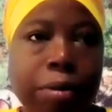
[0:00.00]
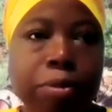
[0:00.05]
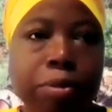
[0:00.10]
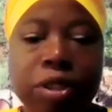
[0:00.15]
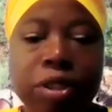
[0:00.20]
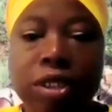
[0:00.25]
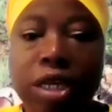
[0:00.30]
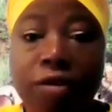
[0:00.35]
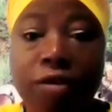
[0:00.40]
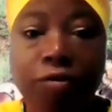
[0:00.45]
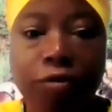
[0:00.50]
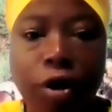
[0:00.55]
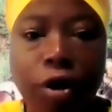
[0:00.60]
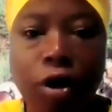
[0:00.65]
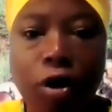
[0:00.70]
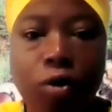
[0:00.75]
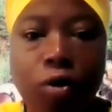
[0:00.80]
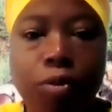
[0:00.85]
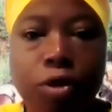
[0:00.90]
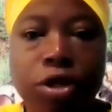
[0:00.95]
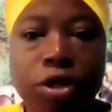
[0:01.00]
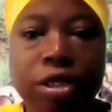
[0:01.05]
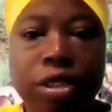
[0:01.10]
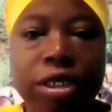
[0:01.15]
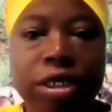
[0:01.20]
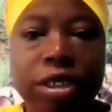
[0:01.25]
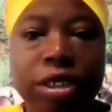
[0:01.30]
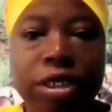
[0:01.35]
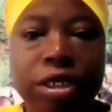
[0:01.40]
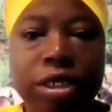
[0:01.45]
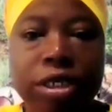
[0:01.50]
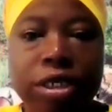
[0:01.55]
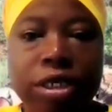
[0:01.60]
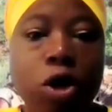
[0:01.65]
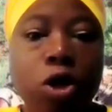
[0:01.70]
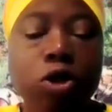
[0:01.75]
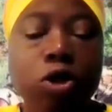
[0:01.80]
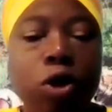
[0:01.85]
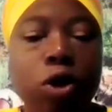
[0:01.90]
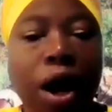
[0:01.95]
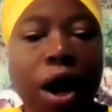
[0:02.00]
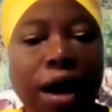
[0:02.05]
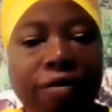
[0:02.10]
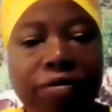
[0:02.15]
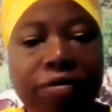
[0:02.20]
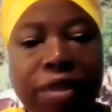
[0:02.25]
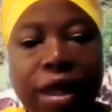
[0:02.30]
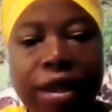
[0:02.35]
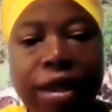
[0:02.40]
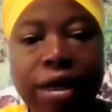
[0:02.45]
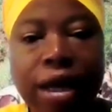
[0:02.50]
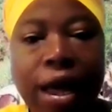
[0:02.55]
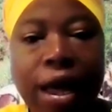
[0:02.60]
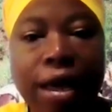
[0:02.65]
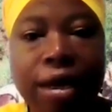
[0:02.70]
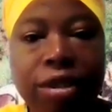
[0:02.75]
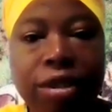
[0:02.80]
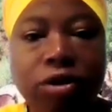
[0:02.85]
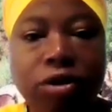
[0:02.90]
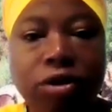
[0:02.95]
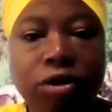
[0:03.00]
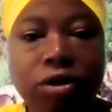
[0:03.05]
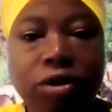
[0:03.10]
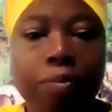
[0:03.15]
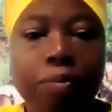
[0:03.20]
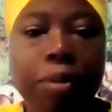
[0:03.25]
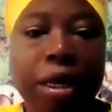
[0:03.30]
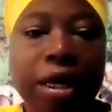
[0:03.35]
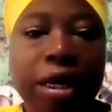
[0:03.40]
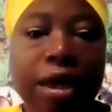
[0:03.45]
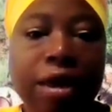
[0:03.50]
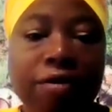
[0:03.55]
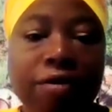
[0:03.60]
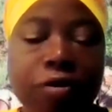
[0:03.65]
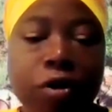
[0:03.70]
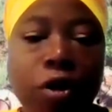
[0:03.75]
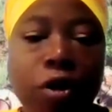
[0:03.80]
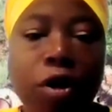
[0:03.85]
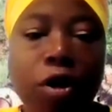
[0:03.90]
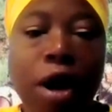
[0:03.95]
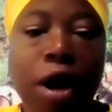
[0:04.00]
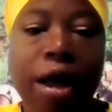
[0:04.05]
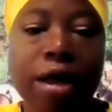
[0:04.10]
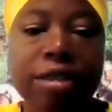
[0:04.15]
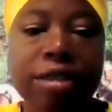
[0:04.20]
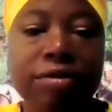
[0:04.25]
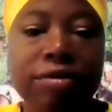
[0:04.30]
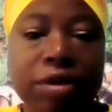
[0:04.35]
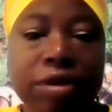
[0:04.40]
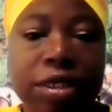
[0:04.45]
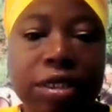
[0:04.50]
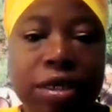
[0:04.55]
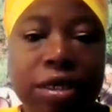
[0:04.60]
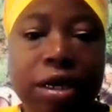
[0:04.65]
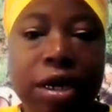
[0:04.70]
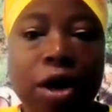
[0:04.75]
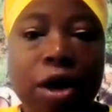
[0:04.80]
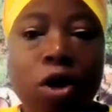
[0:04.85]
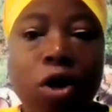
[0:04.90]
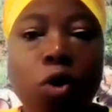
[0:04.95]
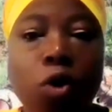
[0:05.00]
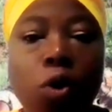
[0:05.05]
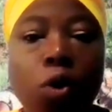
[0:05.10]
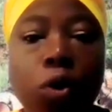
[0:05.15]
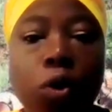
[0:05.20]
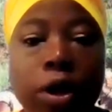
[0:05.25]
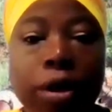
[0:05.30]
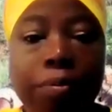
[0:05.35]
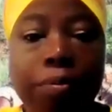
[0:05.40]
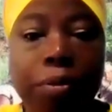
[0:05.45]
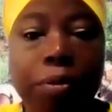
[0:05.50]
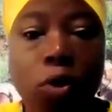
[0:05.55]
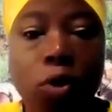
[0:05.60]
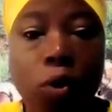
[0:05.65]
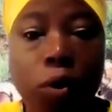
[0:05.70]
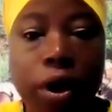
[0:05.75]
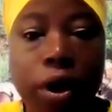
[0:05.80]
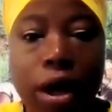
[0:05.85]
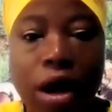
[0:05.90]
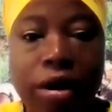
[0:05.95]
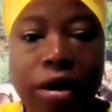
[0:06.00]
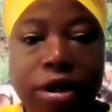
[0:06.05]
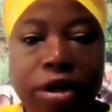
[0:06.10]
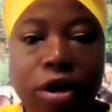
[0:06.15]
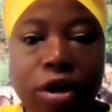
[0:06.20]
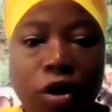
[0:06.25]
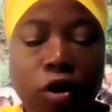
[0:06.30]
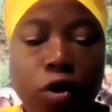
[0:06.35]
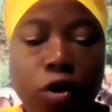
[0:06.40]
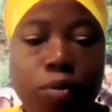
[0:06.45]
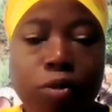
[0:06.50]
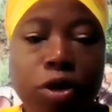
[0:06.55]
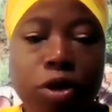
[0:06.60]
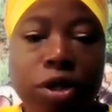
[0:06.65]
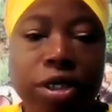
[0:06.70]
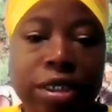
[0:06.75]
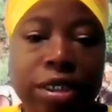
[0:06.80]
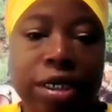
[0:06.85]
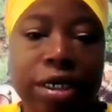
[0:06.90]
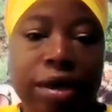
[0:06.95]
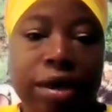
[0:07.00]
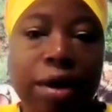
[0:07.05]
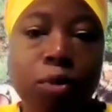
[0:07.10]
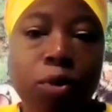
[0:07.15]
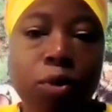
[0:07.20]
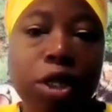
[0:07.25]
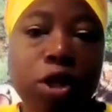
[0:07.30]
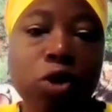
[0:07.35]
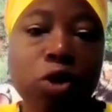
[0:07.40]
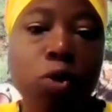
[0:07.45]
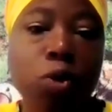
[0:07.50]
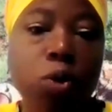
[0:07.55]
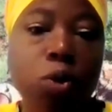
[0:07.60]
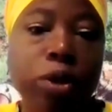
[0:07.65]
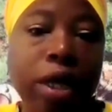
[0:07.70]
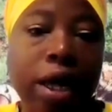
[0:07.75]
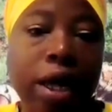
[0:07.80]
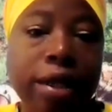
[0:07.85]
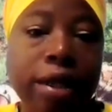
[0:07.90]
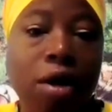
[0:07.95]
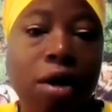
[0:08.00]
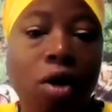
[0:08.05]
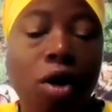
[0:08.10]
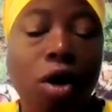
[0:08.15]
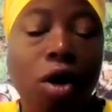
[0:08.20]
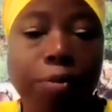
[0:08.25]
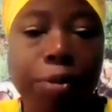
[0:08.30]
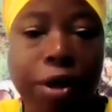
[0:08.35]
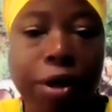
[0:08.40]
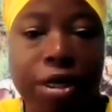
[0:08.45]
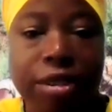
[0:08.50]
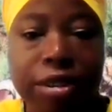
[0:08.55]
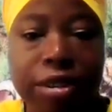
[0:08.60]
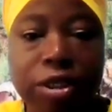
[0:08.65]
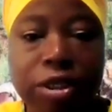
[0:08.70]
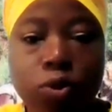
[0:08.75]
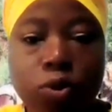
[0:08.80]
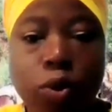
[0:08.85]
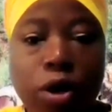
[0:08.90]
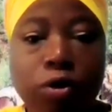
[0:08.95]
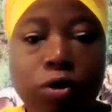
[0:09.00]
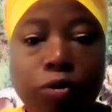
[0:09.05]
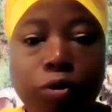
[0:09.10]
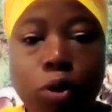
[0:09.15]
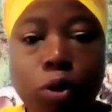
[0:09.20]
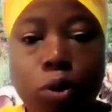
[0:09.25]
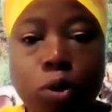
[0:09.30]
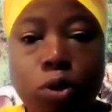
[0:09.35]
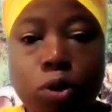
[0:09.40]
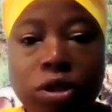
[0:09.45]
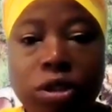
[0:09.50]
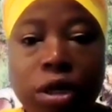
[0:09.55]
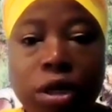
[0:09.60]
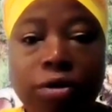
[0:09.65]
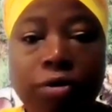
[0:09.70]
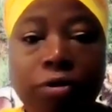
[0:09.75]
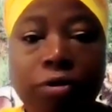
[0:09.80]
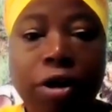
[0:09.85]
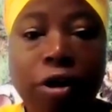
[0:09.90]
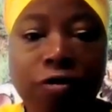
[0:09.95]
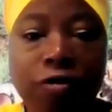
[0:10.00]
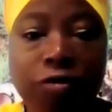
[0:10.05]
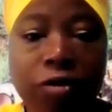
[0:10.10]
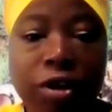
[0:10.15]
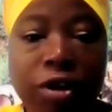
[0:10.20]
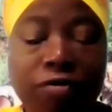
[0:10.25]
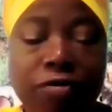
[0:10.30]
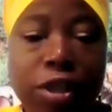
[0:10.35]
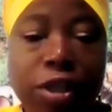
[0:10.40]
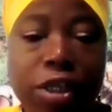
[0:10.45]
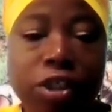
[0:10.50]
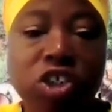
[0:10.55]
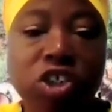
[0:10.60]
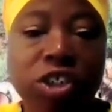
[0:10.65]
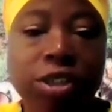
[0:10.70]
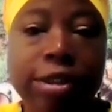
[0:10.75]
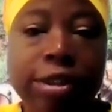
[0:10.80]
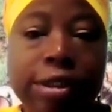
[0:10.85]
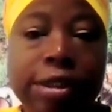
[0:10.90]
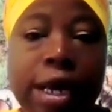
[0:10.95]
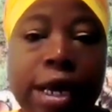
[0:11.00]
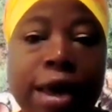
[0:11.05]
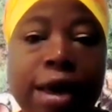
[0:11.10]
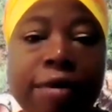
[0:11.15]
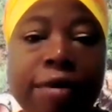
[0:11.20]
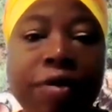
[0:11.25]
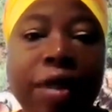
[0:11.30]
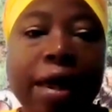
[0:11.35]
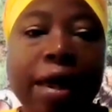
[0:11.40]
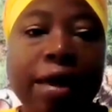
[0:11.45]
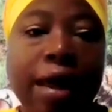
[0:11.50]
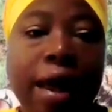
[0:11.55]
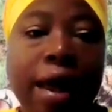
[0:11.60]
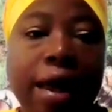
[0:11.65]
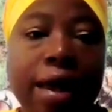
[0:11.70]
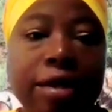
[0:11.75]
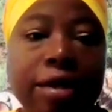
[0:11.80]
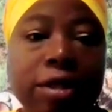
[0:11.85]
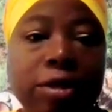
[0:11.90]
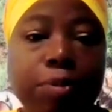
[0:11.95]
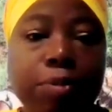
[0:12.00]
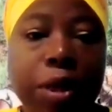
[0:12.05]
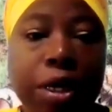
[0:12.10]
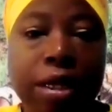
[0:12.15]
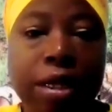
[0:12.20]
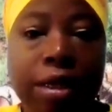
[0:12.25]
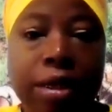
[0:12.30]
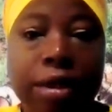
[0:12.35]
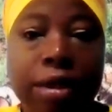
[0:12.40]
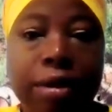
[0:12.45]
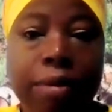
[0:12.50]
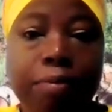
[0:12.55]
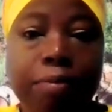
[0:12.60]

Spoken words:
safe for our community to have that kind of behavior or activity going on in our community. We know that Hopkins is one of those Garifuna villages that has been